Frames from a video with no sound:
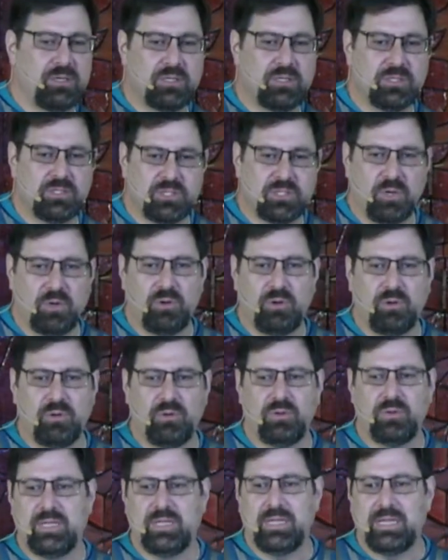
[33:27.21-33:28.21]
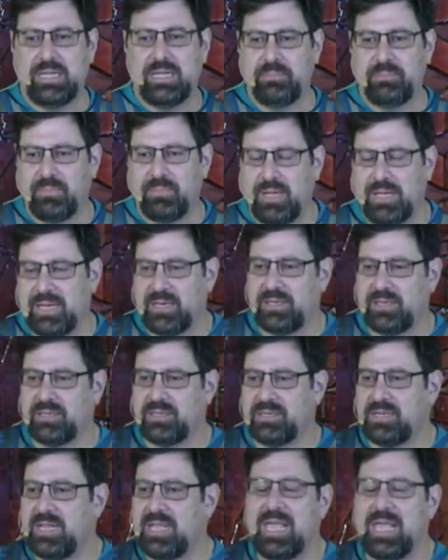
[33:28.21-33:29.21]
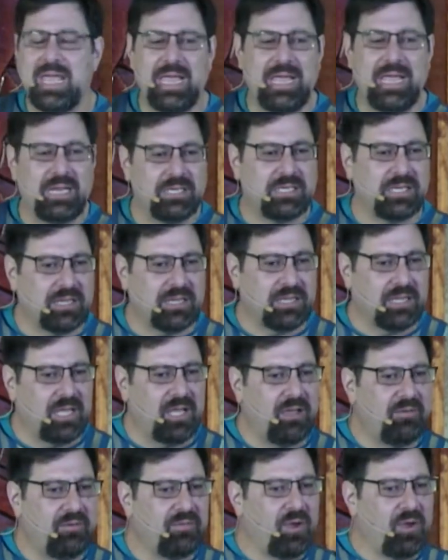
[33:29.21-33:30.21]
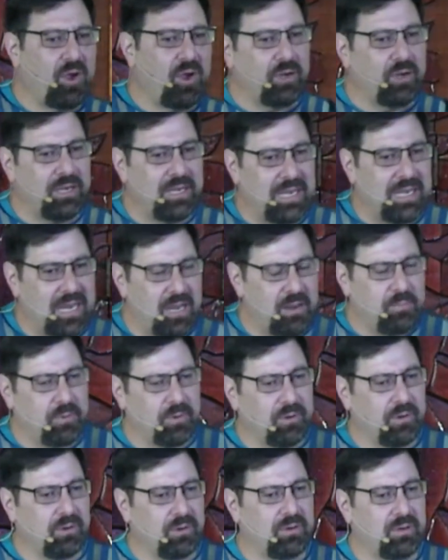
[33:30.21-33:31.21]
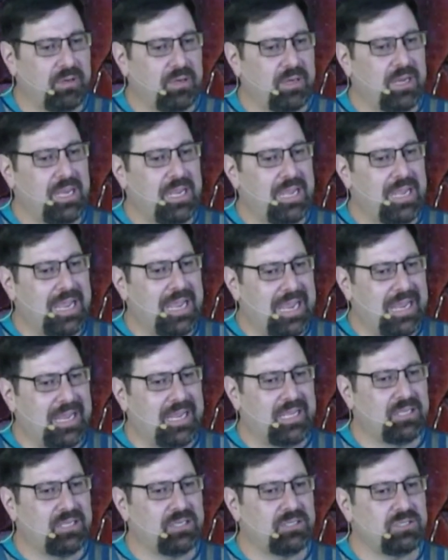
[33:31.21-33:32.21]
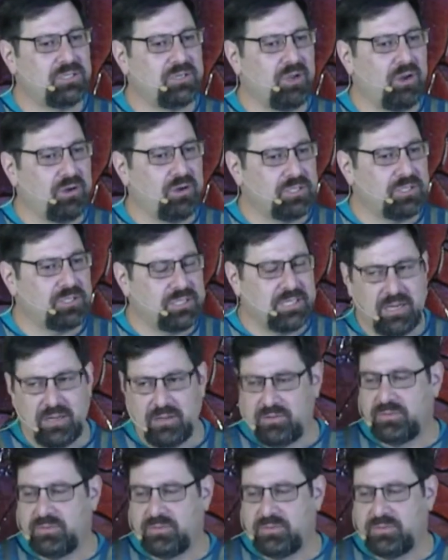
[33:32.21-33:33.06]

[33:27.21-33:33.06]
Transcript: soul, and mind, and to love our neighbor as ourselves.